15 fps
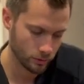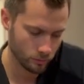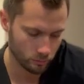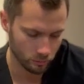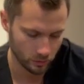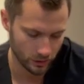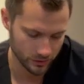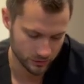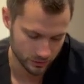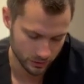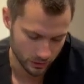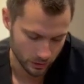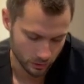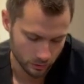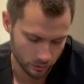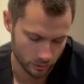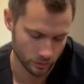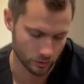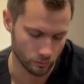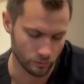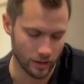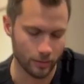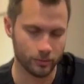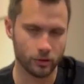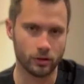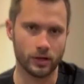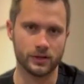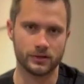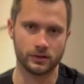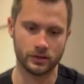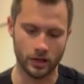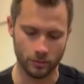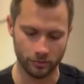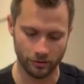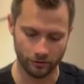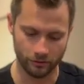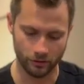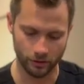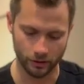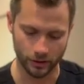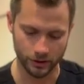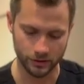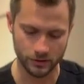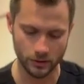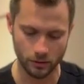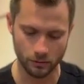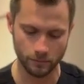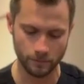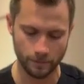press down, and wrap across the top of the foot like so.